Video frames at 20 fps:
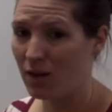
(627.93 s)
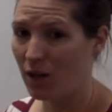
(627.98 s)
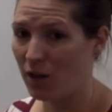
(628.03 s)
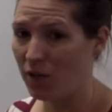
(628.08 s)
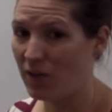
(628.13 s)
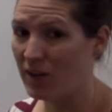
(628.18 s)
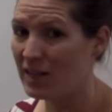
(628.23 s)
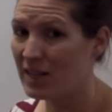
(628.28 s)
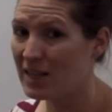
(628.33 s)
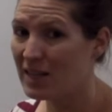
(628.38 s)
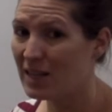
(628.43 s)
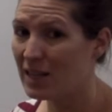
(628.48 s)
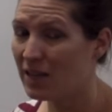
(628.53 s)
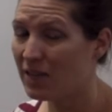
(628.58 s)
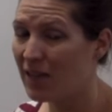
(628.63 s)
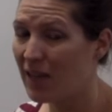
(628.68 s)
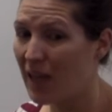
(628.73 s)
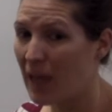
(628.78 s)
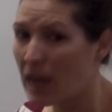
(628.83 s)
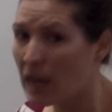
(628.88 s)
If I didn't give
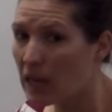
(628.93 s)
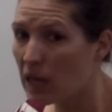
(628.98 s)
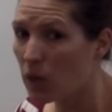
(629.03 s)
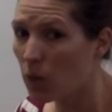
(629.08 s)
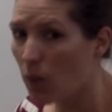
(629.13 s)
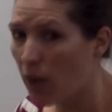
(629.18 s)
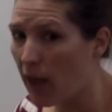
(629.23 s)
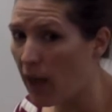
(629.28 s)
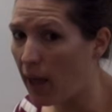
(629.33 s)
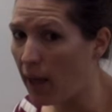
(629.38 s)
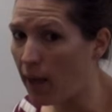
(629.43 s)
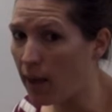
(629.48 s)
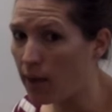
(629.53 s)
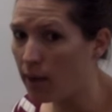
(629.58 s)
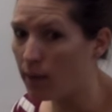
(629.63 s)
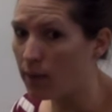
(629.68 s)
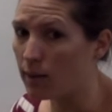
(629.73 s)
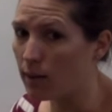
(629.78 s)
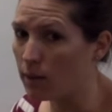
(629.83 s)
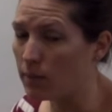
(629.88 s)
any away,
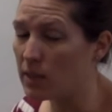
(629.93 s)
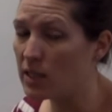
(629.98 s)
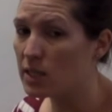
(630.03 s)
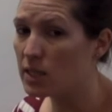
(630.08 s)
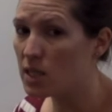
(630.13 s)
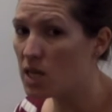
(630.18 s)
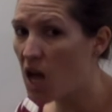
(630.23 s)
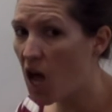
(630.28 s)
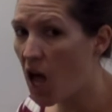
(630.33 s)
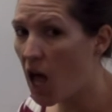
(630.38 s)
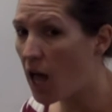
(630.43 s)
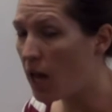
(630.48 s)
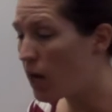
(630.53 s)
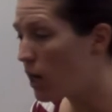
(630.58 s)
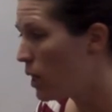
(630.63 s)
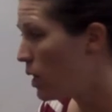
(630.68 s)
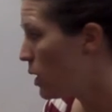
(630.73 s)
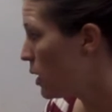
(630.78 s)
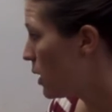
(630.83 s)
that means none.